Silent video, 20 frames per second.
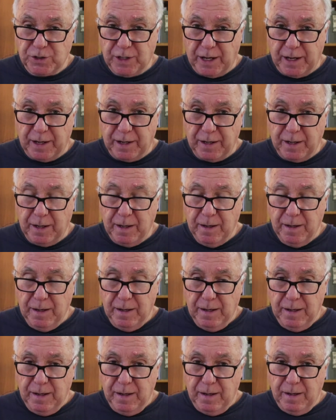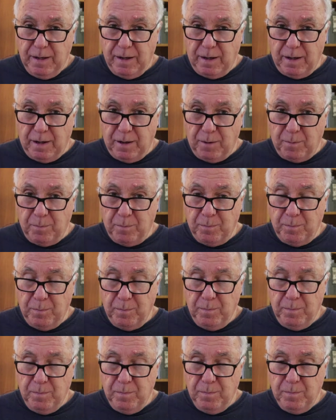saying that